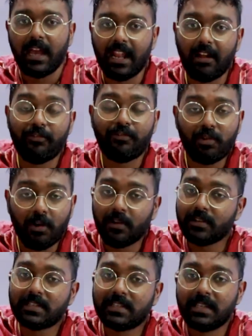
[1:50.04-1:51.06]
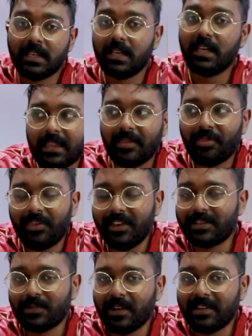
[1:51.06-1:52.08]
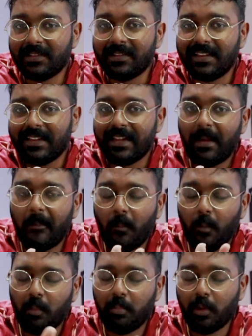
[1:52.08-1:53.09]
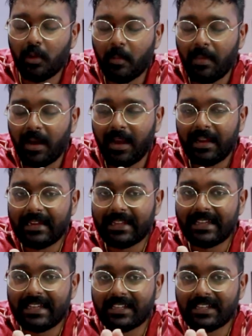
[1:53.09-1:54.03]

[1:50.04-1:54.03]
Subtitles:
And of course, this one will blow your mind.